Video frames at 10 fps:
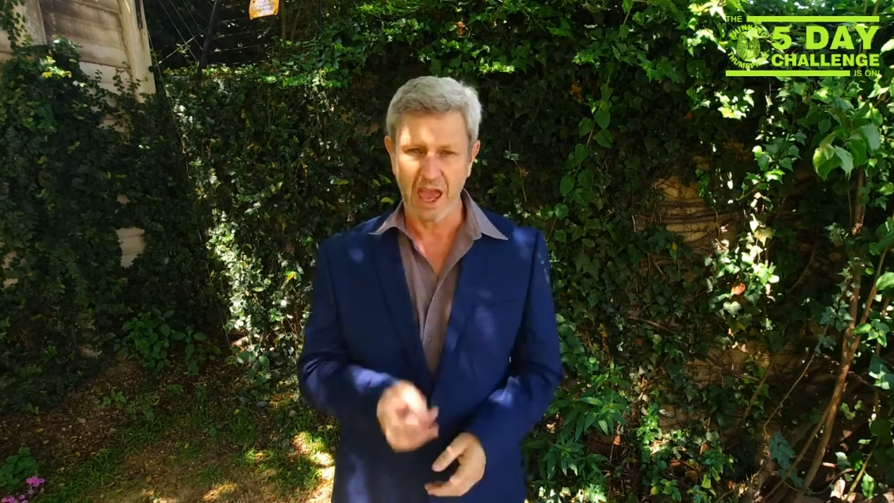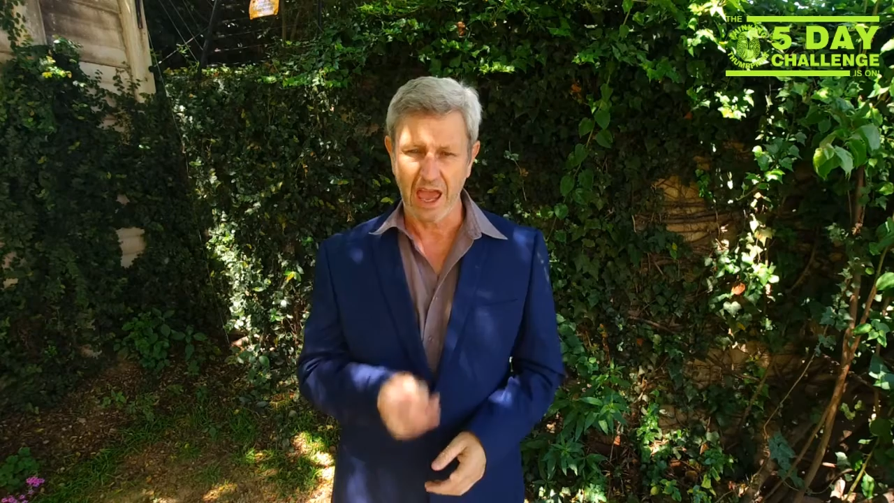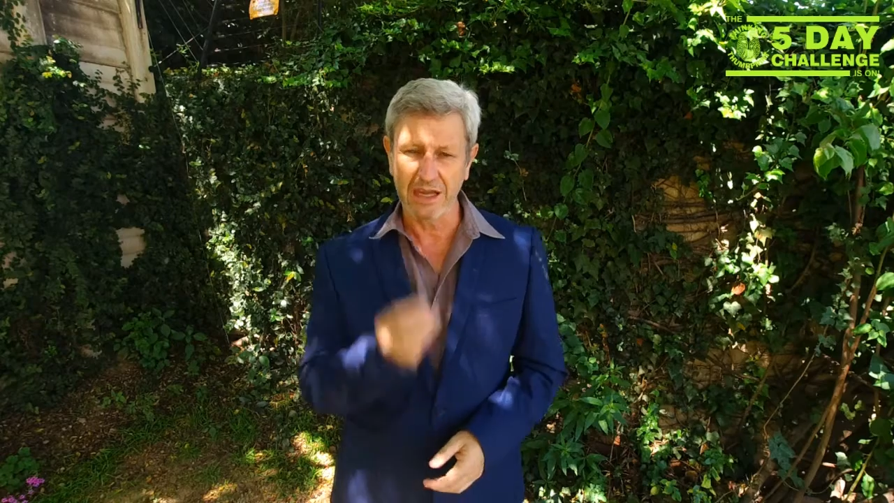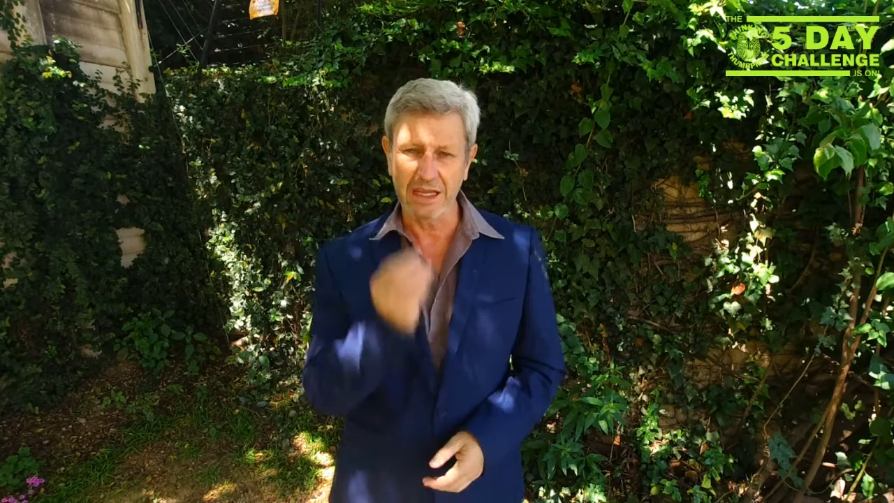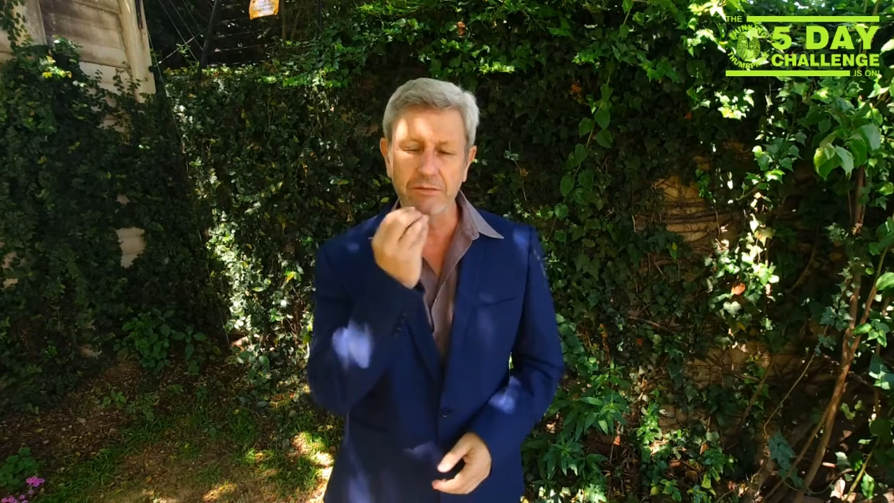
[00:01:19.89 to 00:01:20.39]

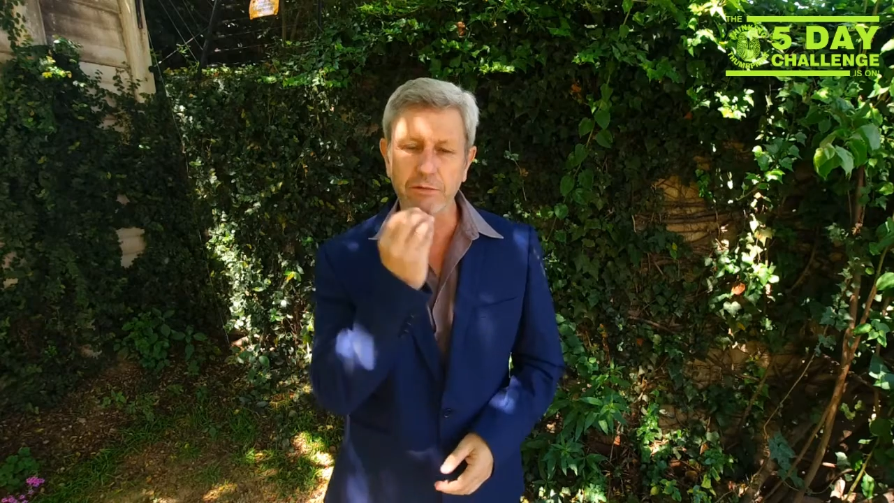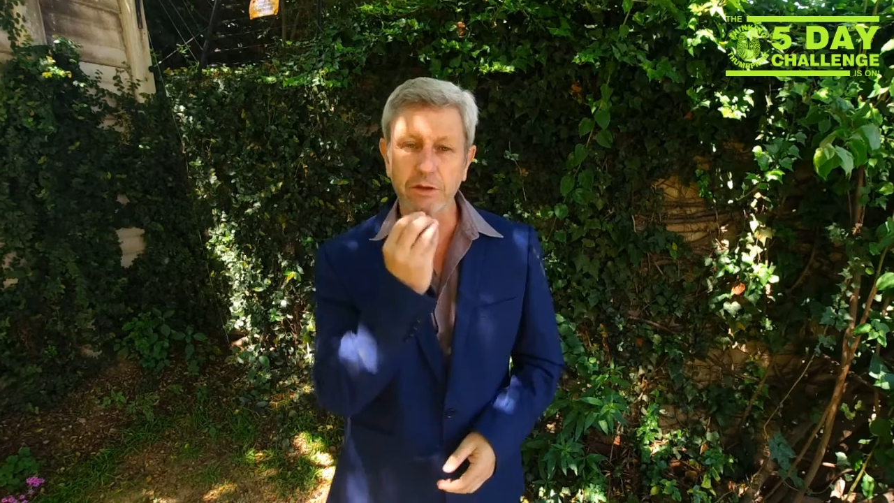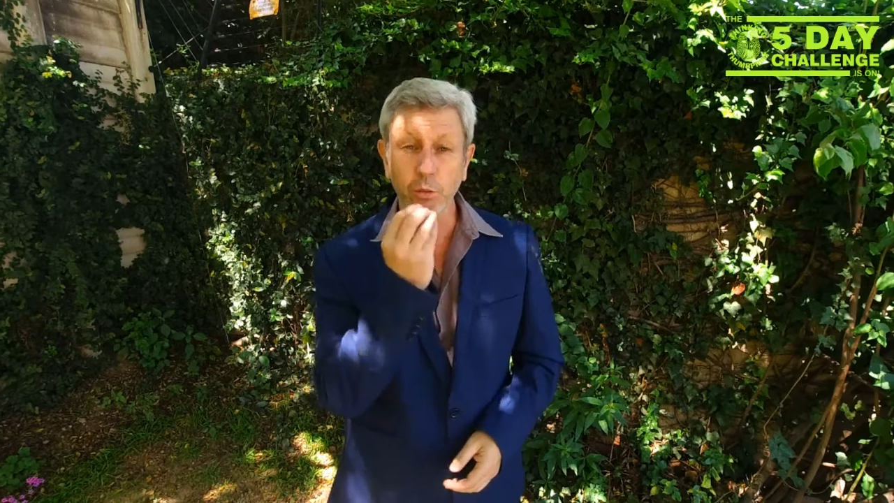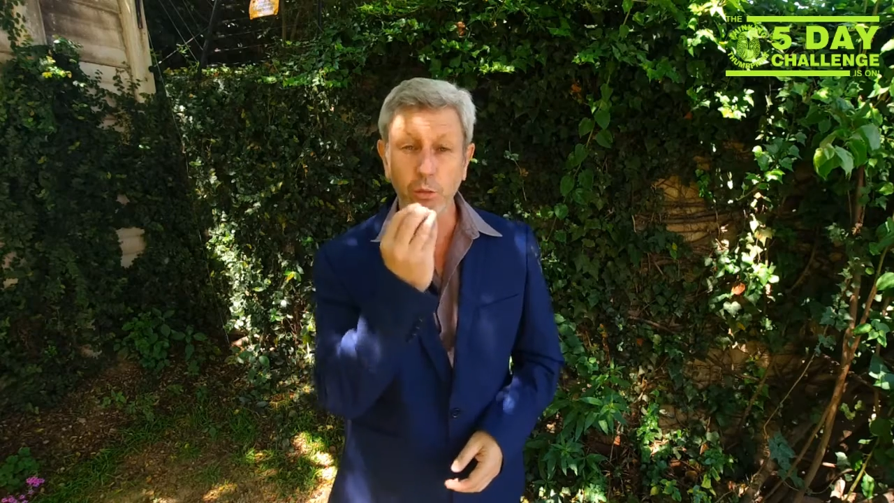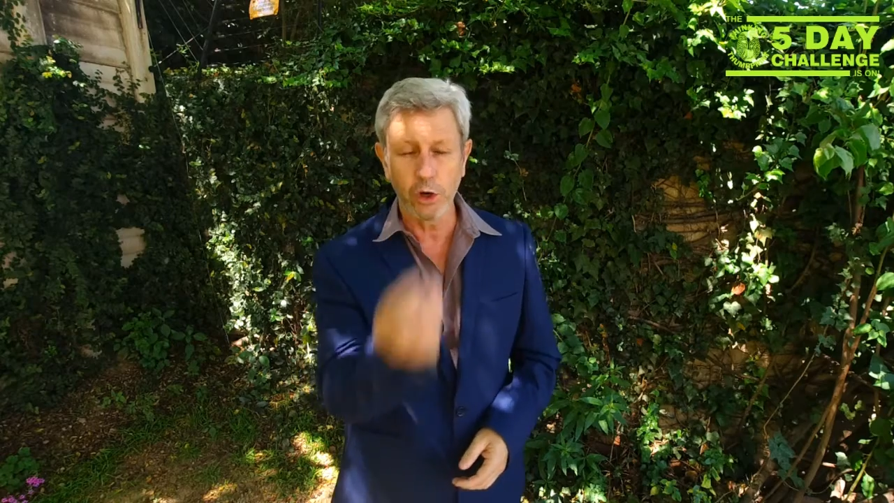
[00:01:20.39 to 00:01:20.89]
and even
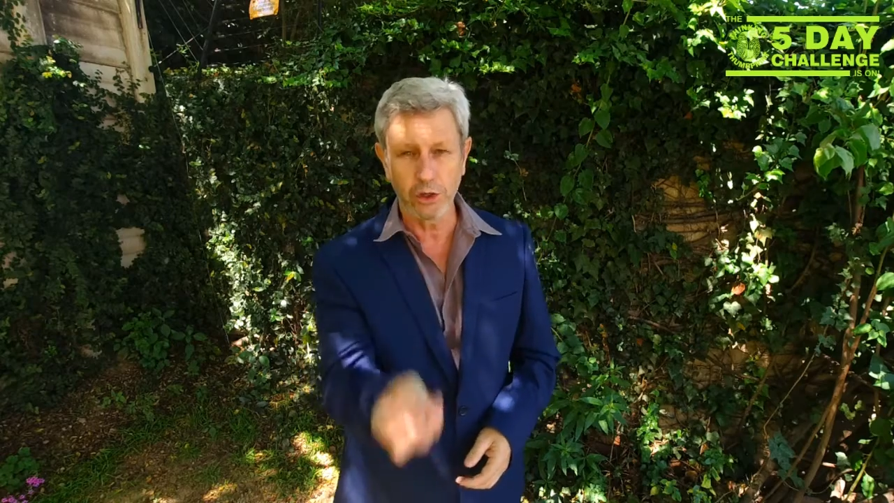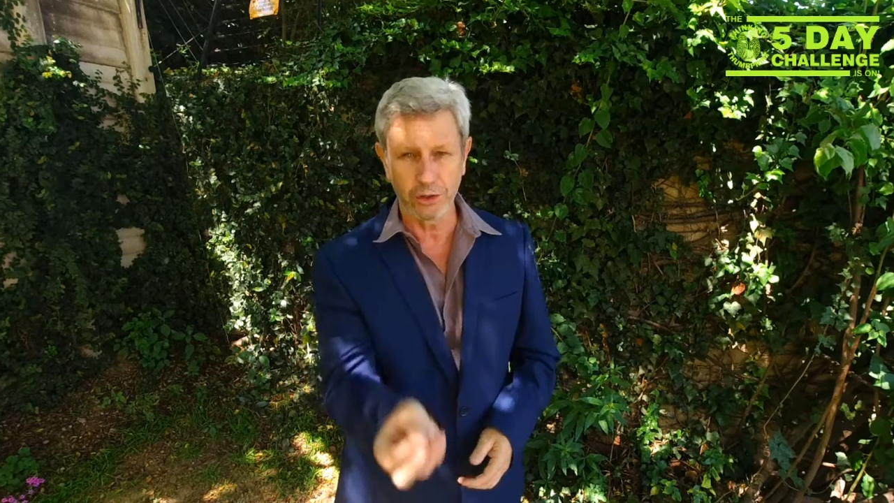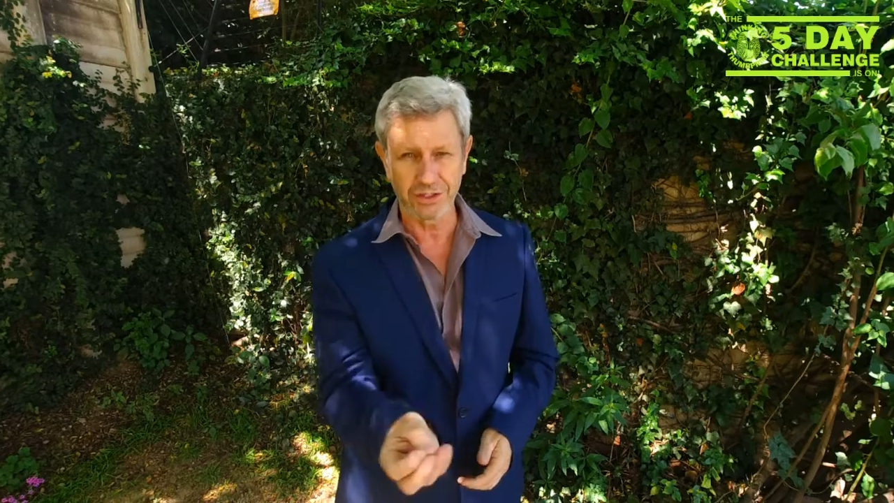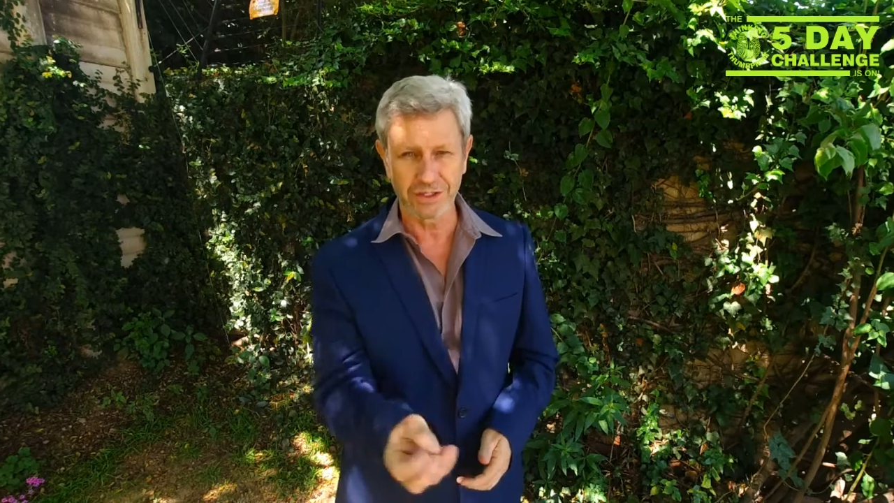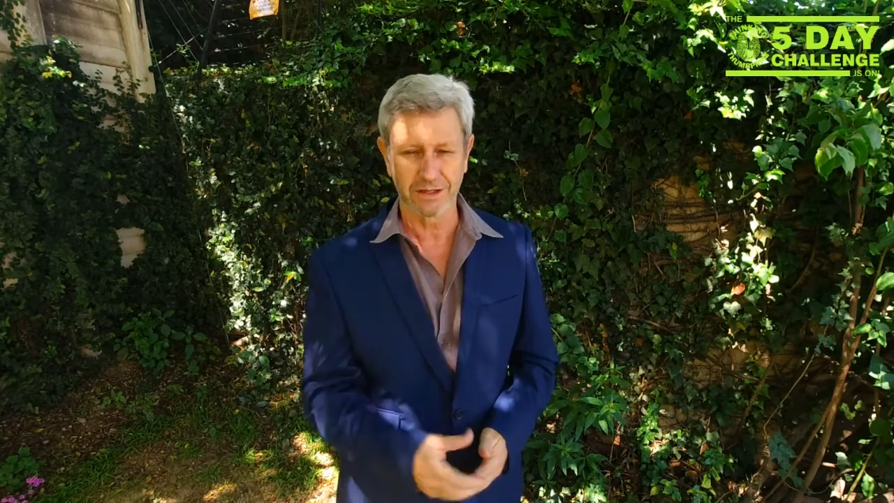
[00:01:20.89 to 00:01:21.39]
the words